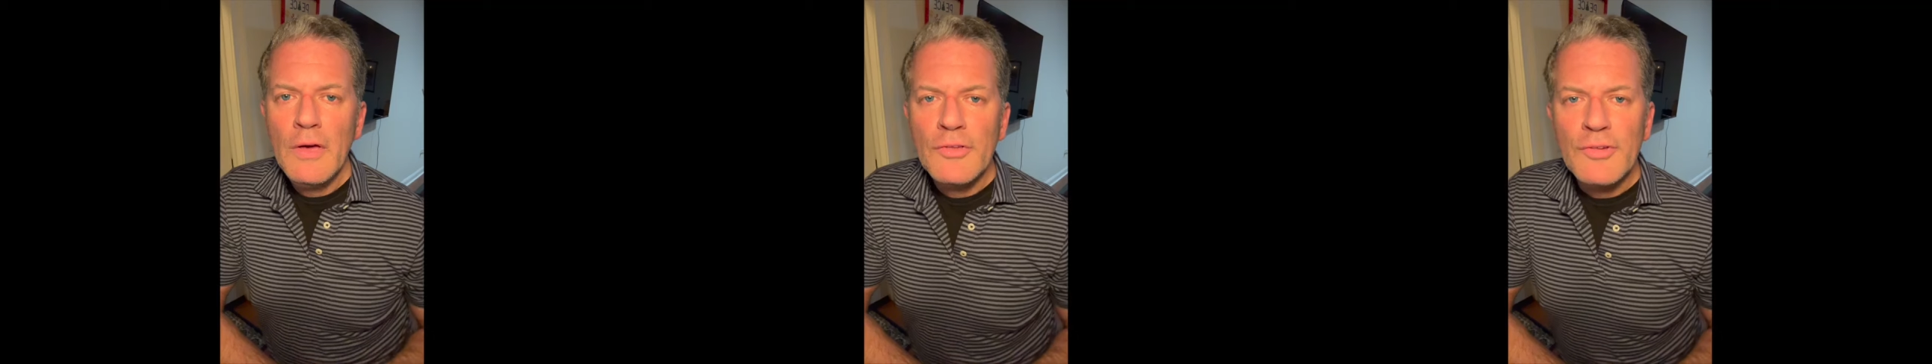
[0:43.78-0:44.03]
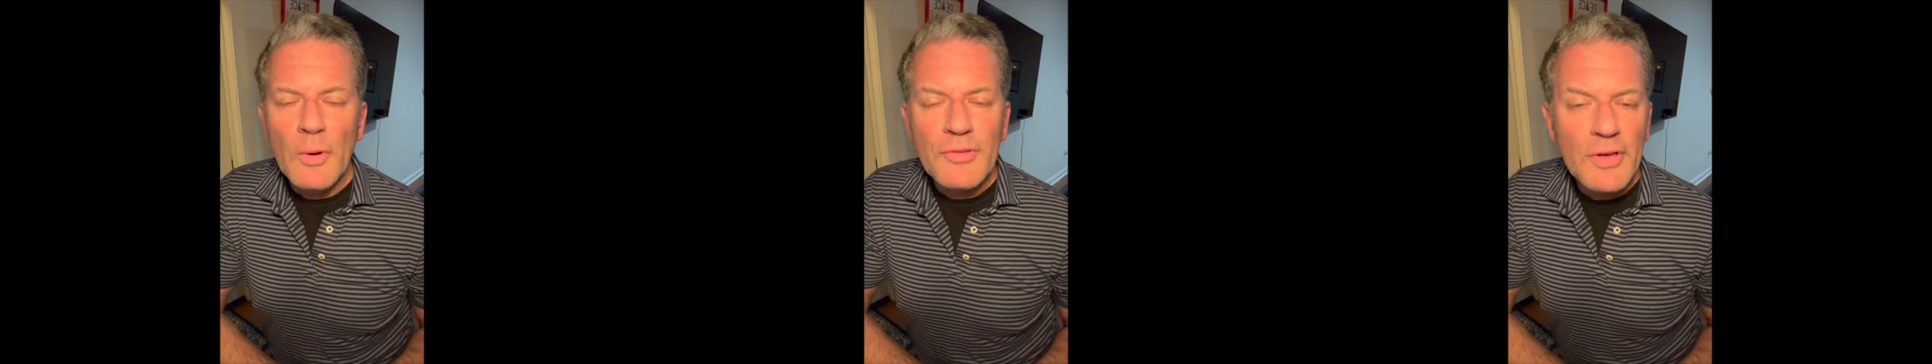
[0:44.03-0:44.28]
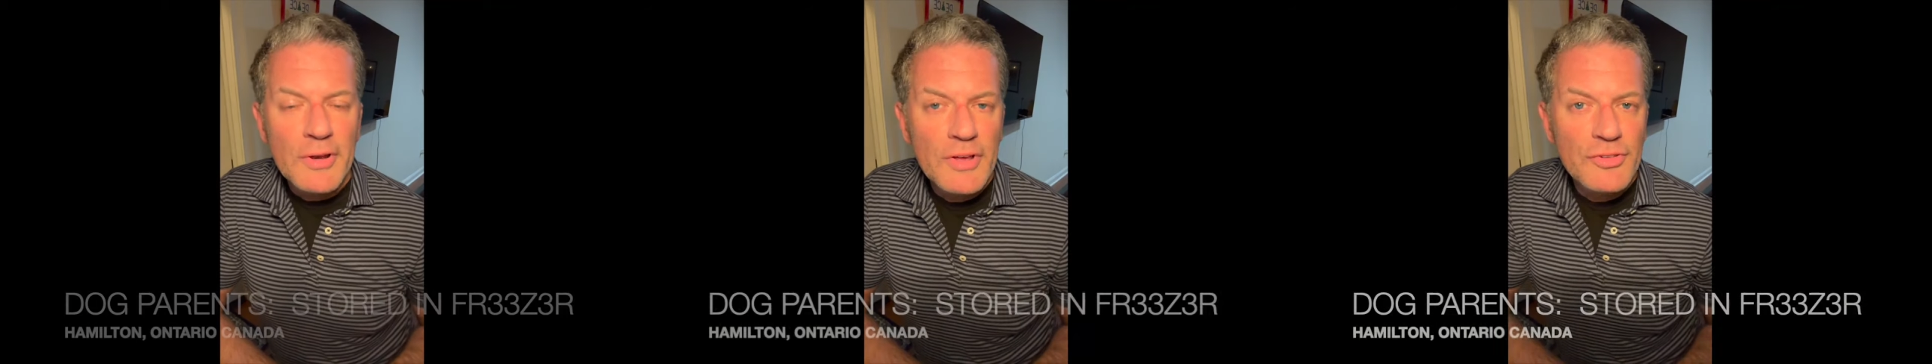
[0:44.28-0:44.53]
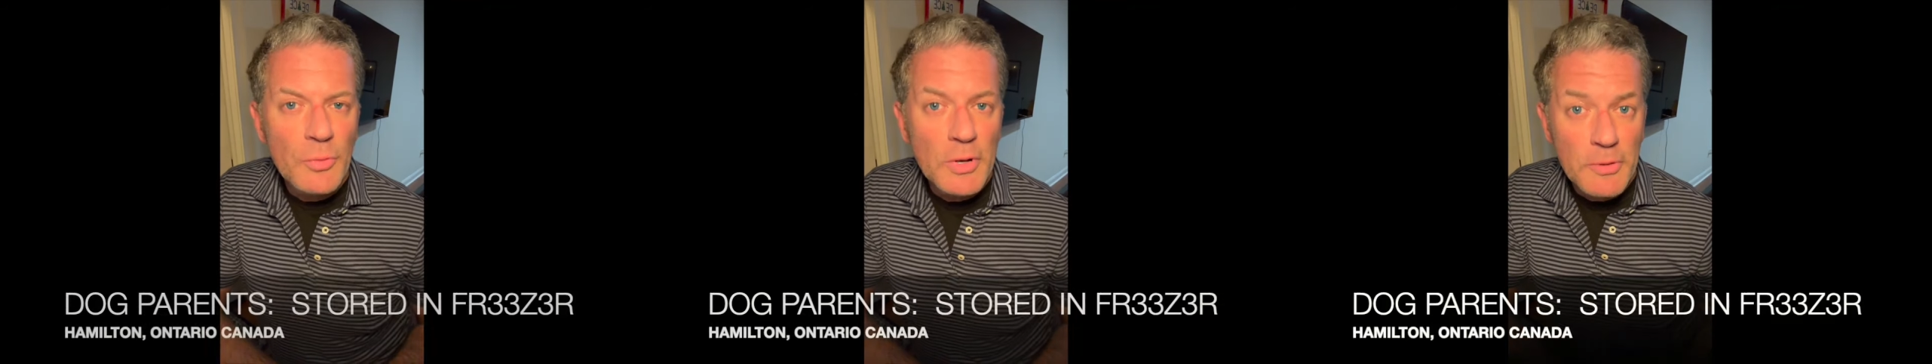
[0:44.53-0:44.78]
So on Sunday,
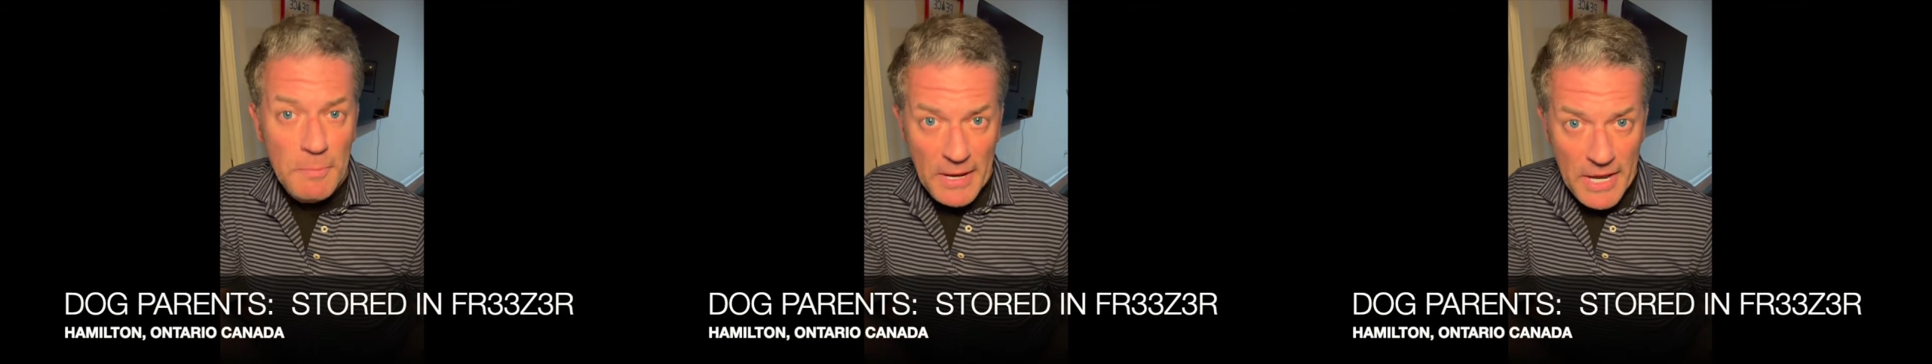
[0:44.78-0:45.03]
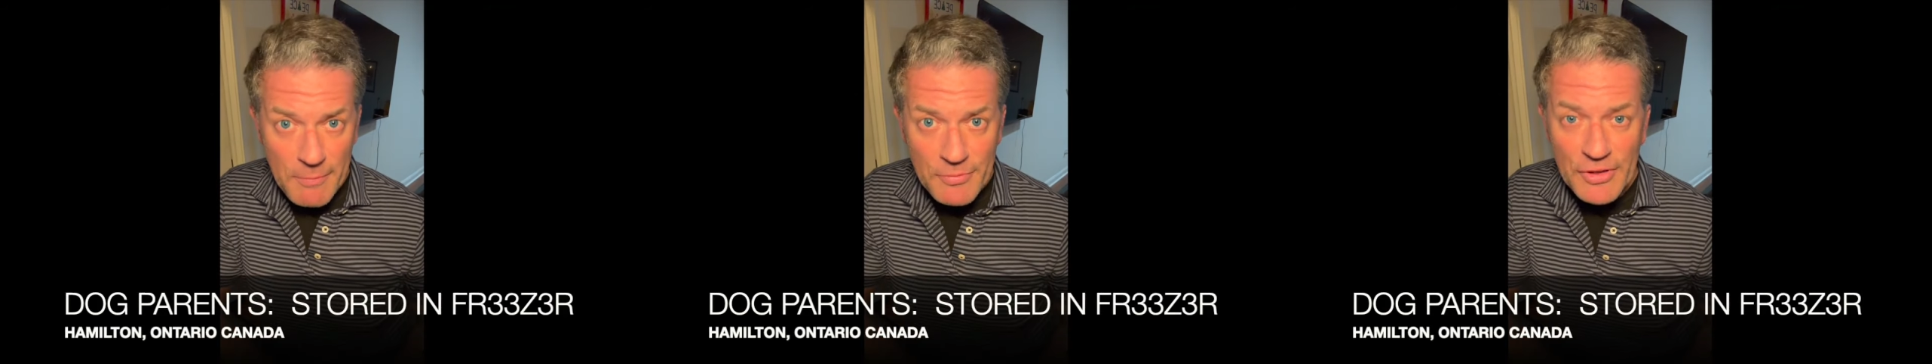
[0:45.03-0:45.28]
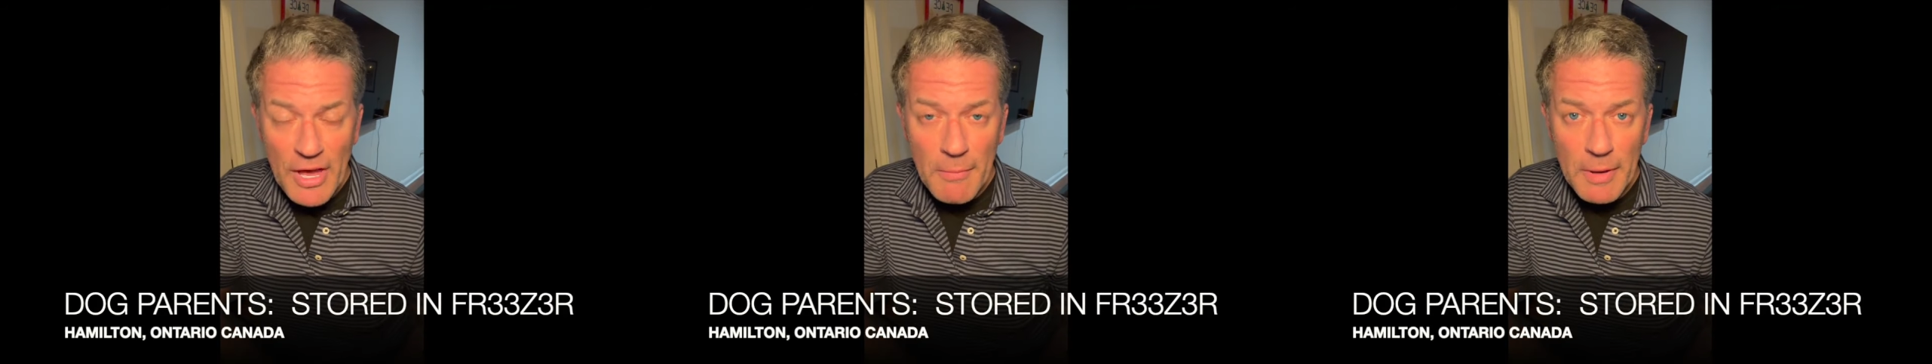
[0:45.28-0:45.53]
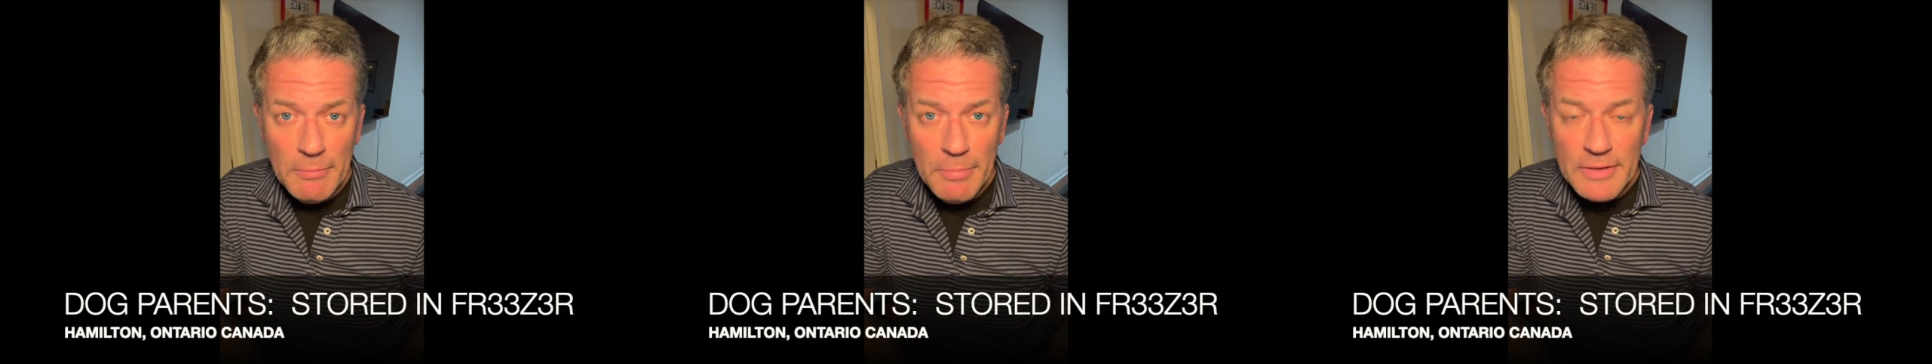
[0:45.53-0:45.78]
she went to pick up
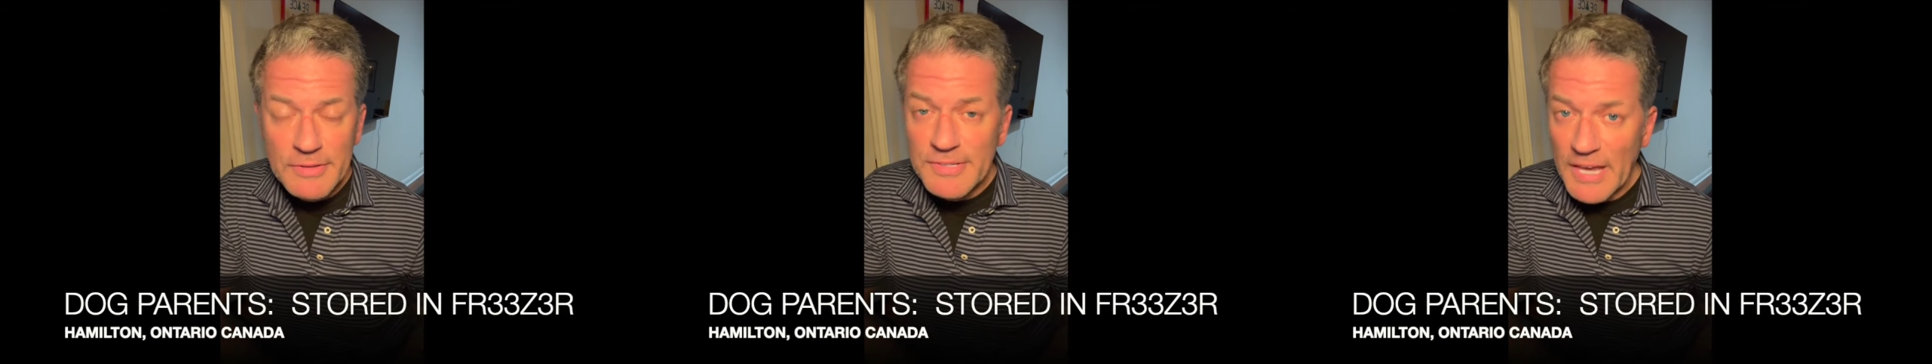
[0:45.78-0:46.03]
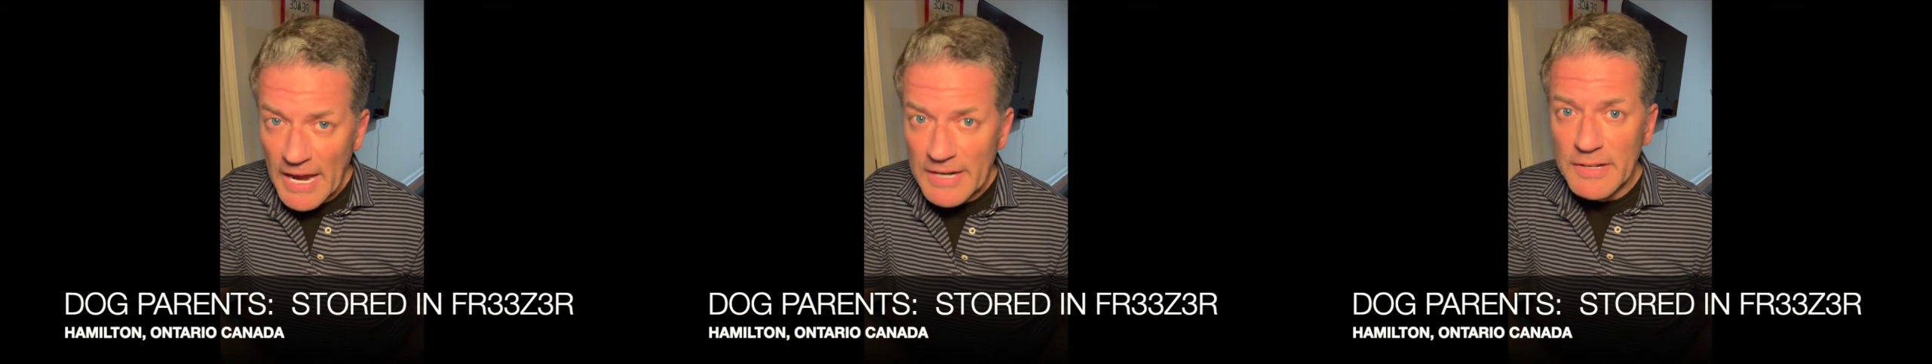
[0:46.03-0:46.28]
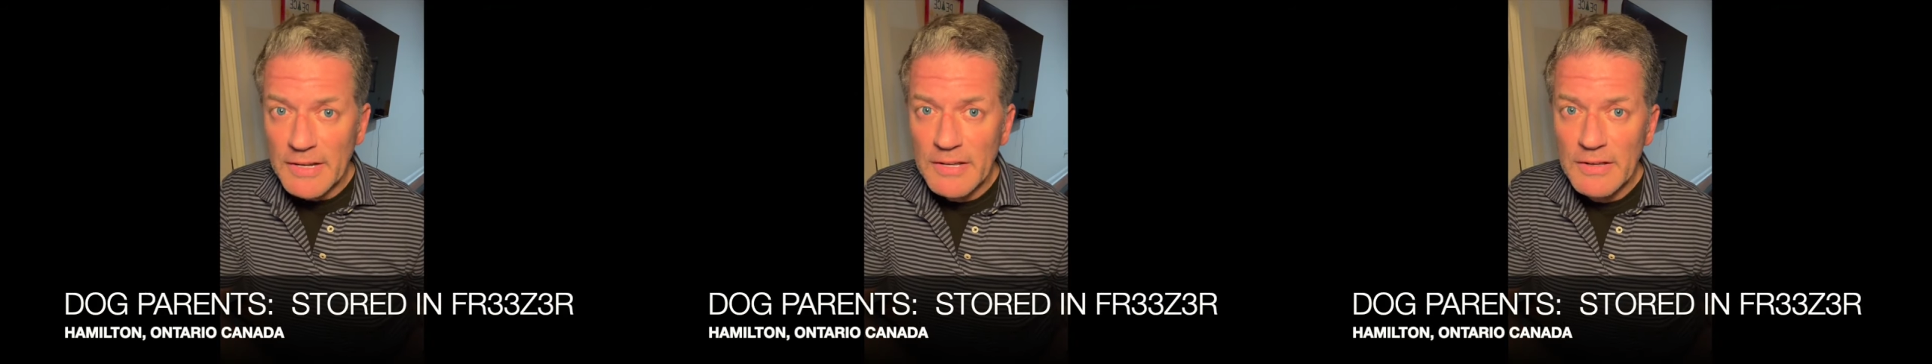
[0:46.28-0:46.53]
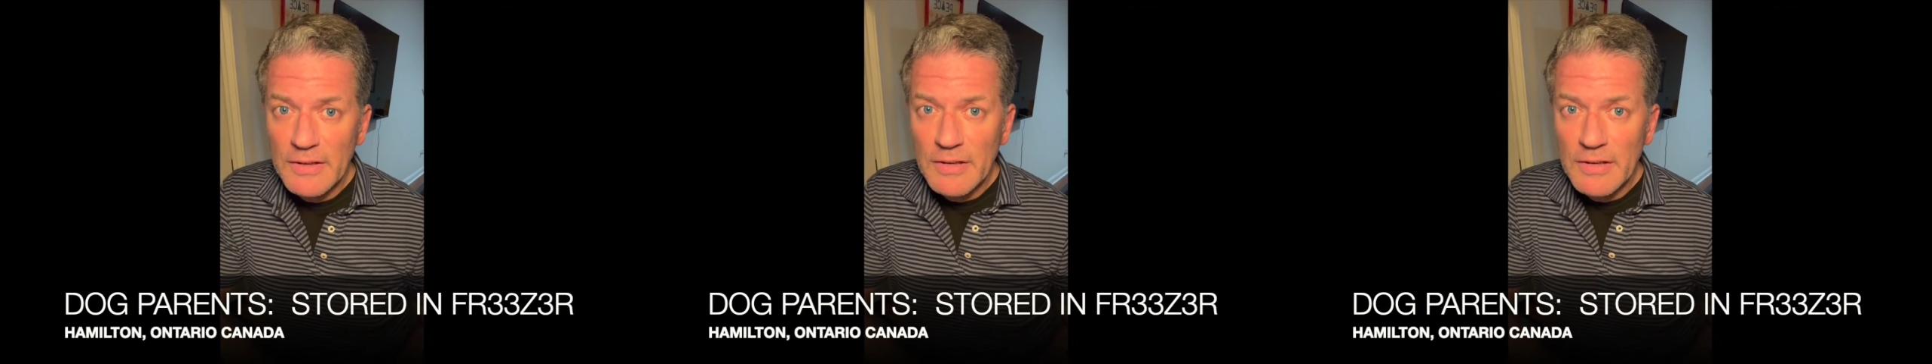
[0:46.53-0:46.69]
Sammy, but sadly,